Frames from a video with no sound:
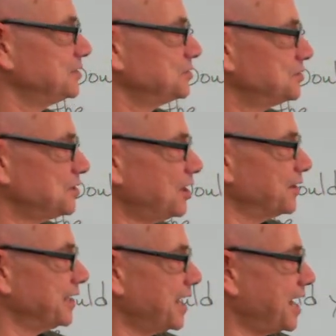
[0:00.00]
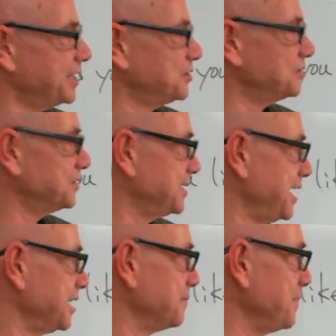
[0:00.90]
Sorry, I don't
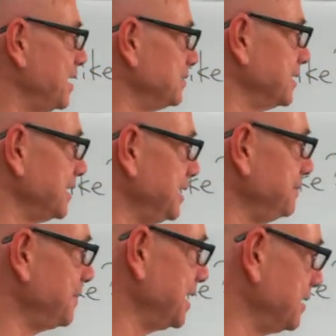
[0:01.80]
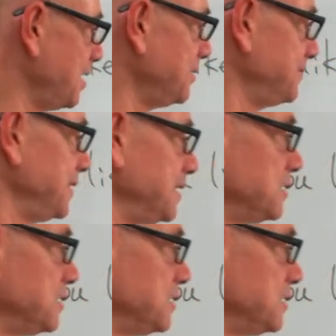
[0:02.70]
take milk in my coffee.